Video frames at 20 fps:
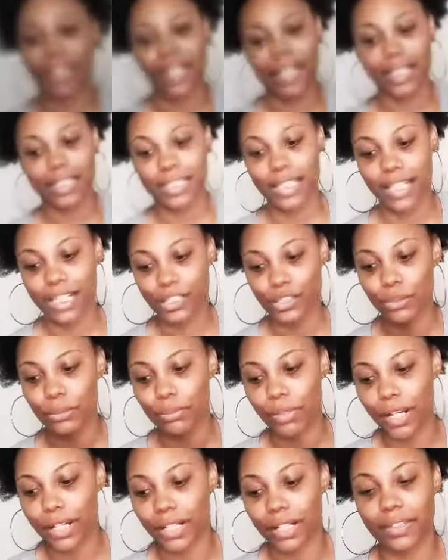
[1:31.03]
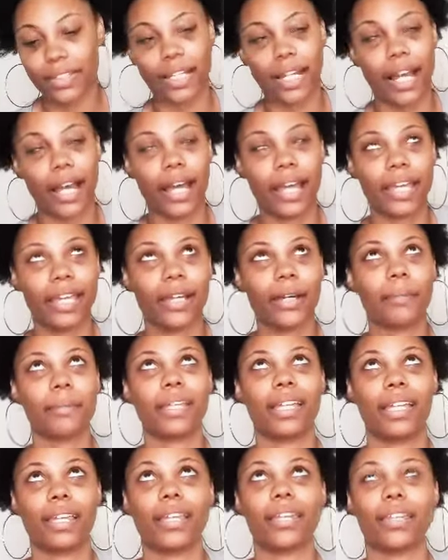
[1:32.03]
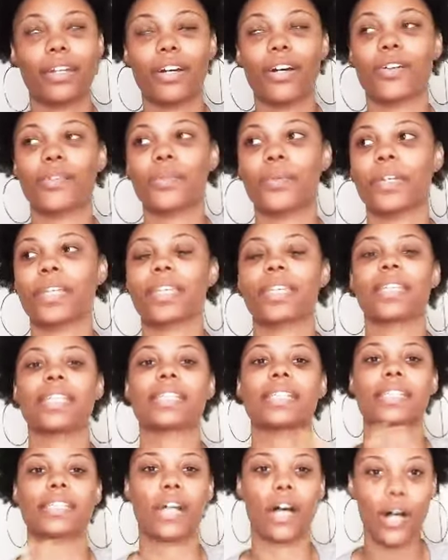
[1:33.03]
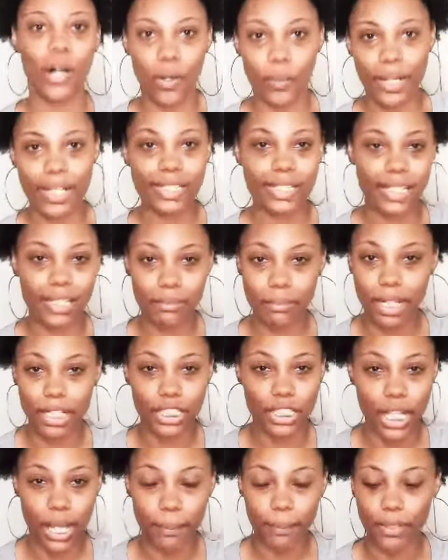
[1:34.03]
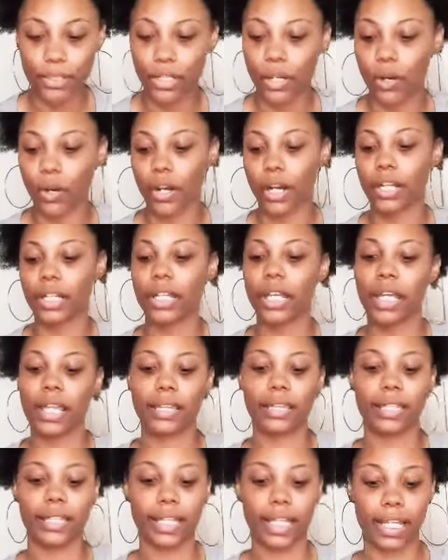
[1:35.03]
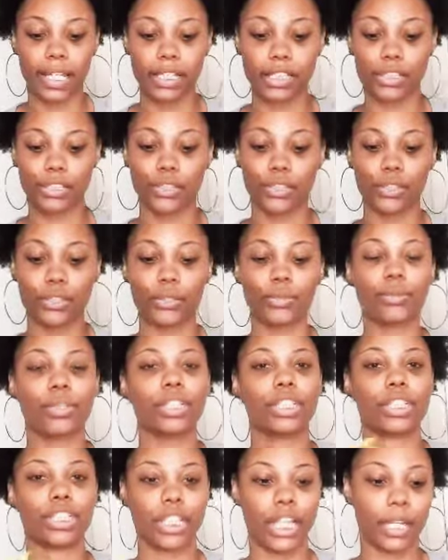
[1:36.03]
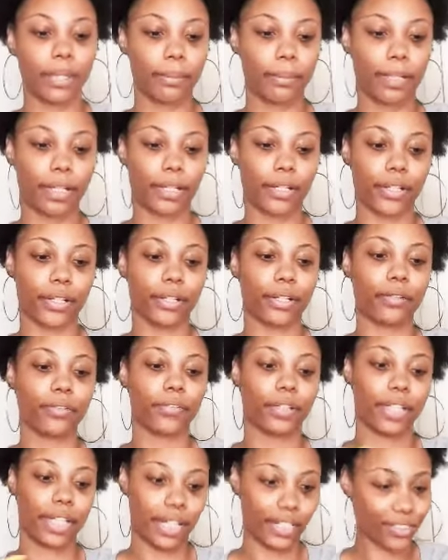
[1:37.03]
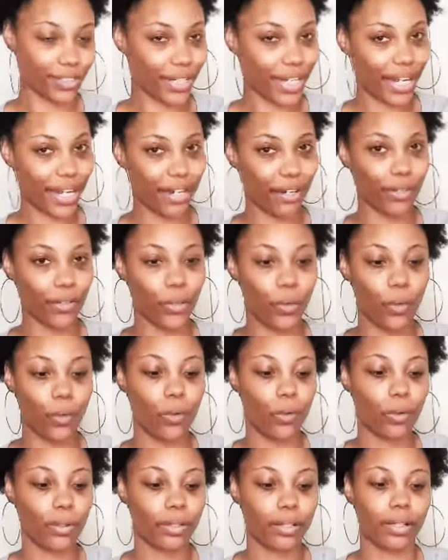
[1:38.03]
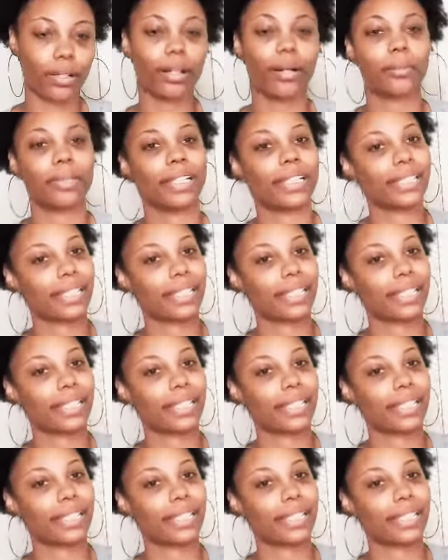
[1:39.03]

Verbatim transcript: next Cantu product that I am in love with, this is always in my shopping cart. The Cantu Shea Butter for Natural Hair Coil Calm